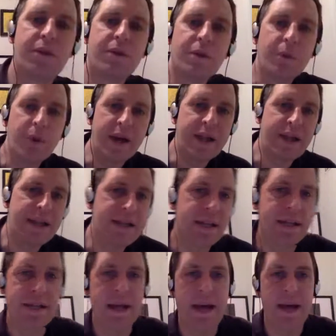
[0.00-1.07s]
the way they
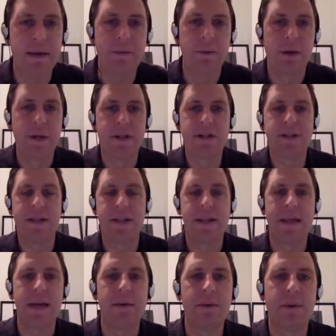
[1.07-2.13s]
did that was that
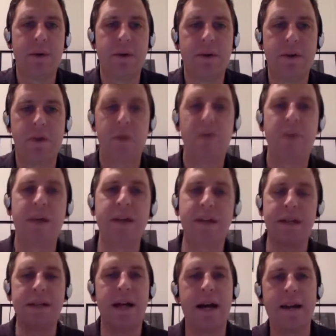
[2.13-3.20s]
they did
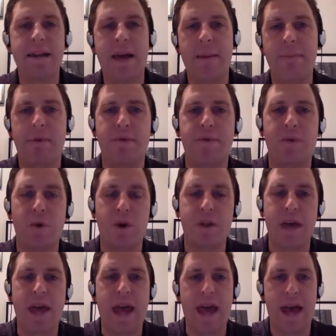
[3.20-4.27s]
a lot of that before
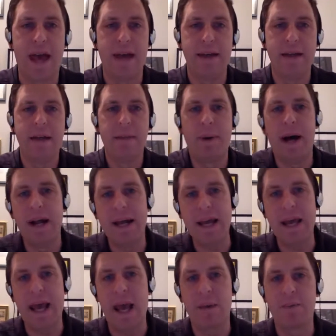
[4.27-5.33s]
they had body
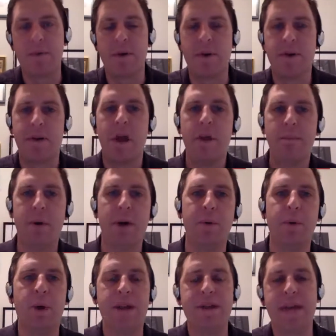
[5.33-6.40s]
cameras, but
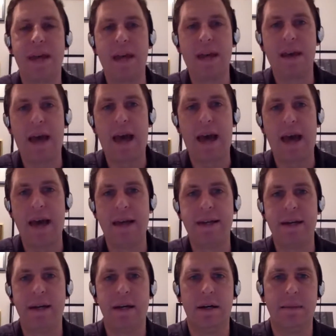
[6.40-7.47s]
when they had,
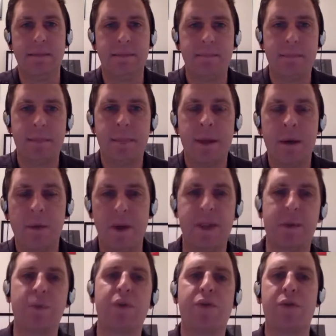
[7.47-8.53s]
when they
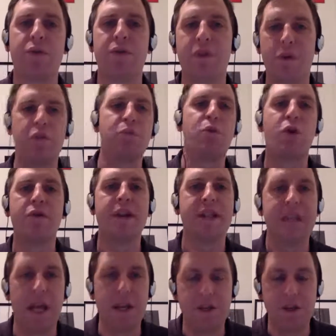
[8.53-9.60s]
were there was more of an
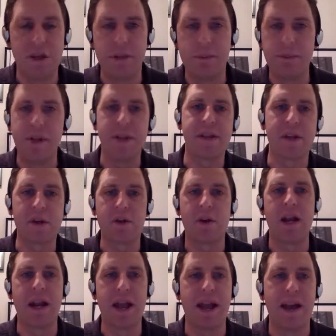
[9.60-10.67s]
attention on the police and
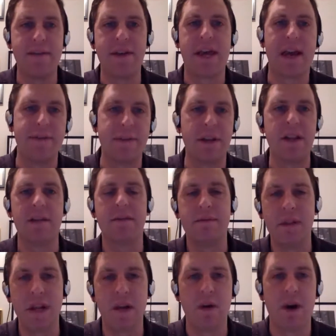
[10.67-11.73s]
having evidence and
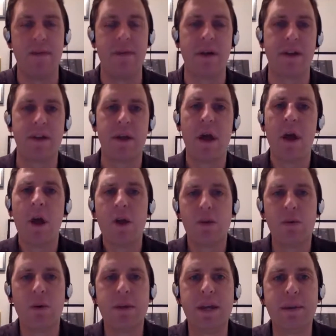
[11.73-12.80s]
video evidence.
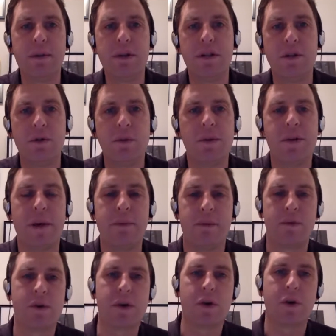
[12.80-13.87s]
So what they would do is they would
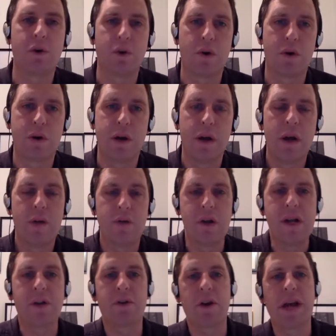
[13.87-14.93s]
record
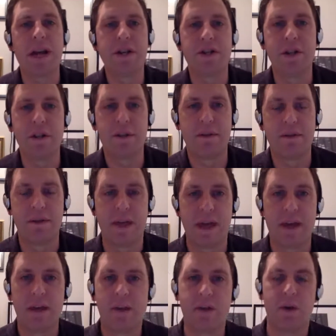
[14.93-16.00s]
recreations of
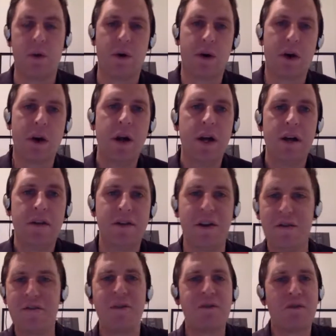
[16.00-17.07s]
things or
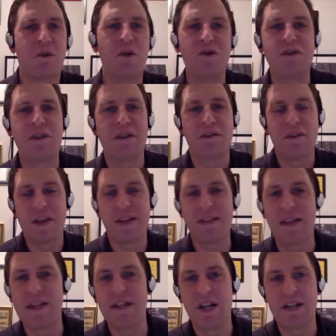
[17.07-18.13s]
different versions of things
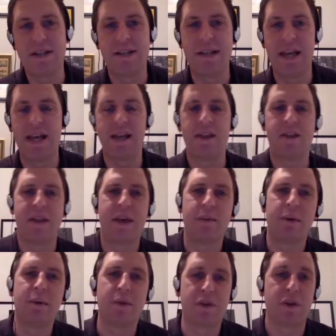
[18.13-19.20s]
they just did.
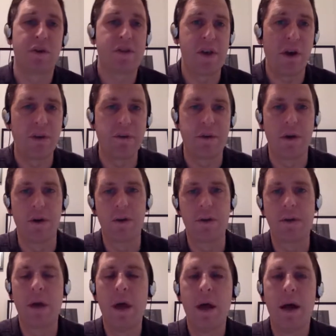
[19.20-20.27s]
So with their cell
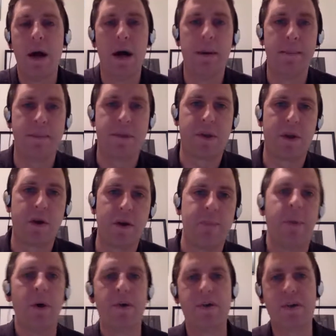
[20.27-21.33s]
phones. So the
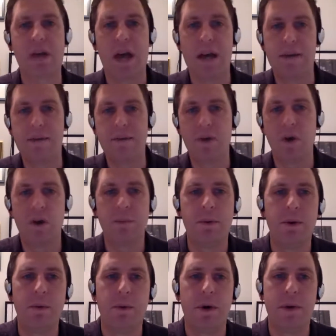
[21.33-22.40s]
most kind of
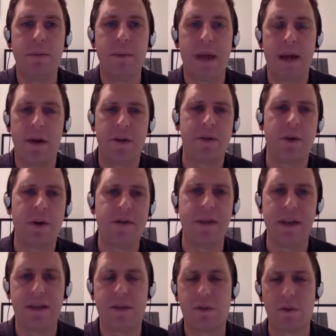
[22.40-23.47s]
notable one, and also
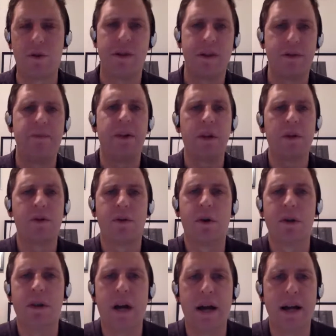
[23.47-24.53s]
it's sort of this video is
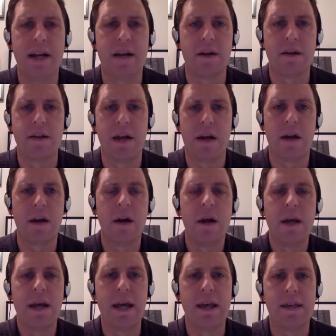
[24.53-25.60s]
online here and there,
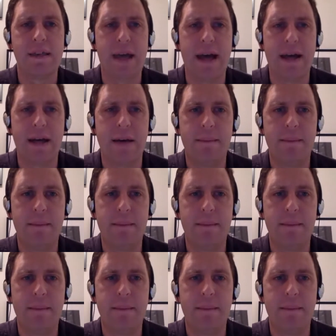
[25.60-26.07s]
is that